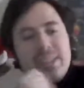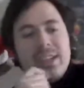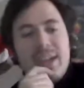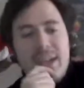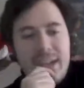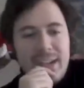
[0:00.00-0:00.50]

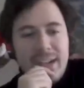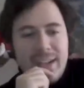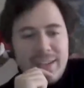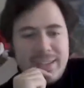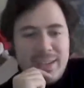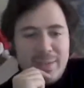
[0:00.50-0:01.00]

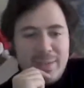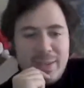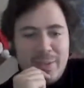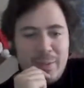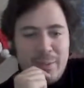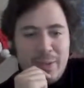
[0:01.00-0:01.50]
It's gonna be
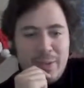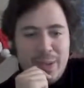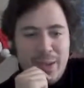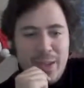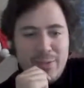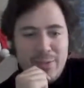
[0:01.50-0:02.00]
something we
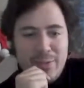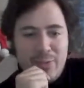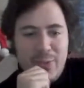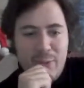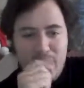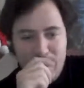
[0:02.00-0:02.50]
can have some
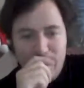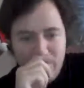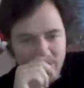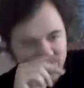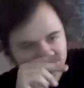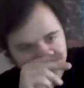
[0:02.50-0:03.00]
fun
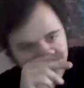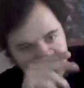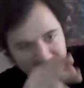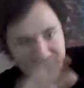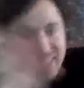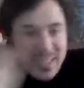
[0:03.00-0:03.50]
with
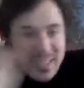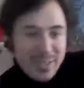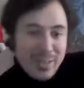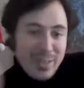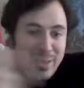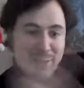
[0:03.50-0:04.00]
playing.
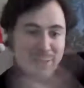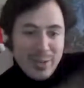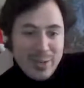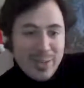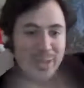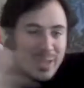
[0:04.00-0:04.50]
Did he or
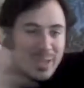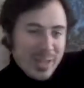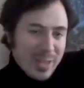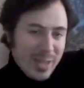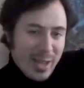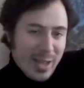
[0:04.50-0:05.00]
didn't
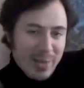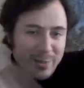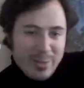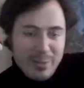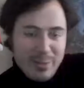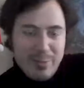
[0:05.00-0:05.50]
he? I
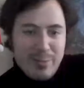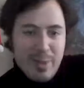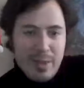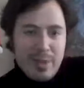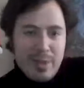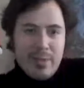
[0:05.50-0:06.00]
was even
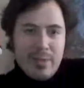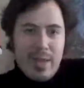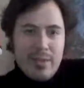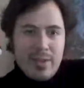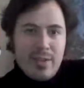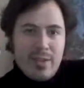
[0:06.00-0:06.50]
planning on
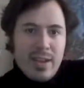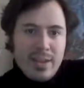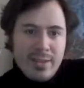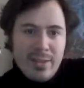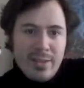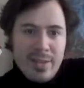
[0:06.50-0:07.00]
having a line
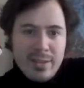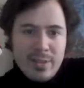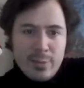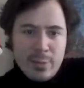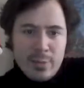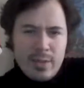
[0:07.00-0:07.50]
in the
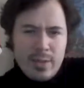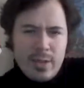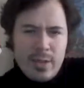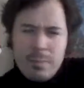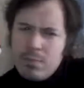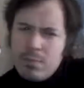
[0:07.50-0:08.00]
Legends where they're
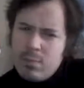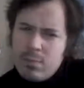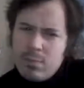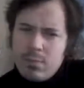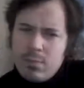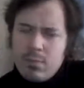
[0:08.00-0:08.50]
like,
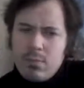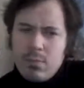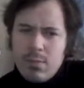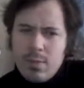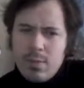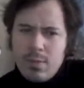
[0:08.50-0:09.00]

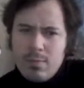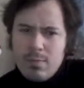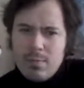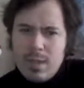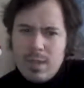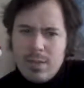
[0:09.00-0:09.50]

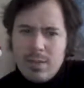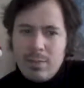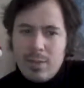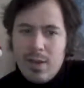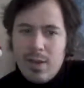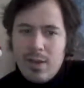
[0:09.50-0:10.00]
that
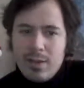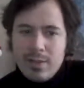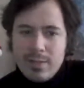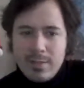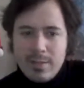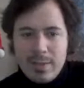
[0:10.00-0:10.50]
seems odd,
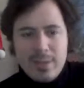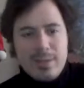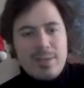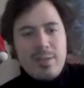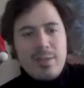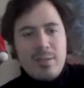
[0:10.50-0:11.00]
because
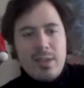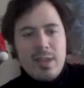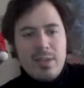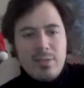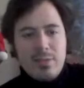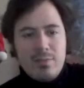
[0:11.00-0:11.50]
it seems like
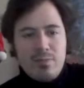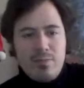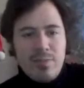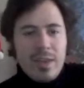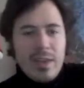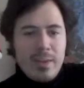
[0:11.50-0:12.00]
he's
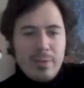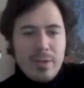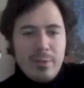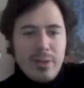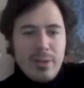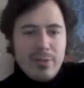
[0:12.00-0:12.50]
fighting
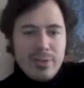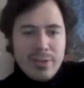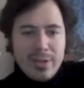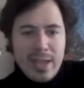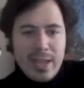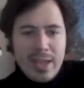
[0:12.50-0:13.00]
pretty well
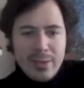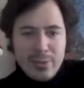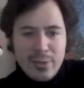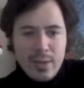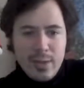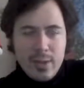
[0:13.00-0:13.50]
for a guy
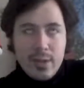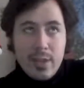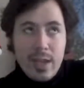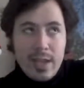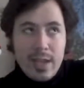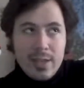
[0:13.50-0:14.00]
who's,
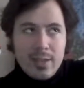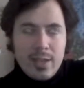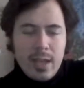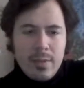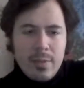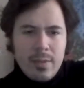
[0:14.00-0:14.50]
I guess, the
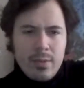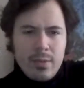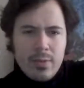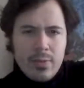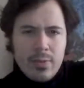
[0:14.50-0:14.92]
time of,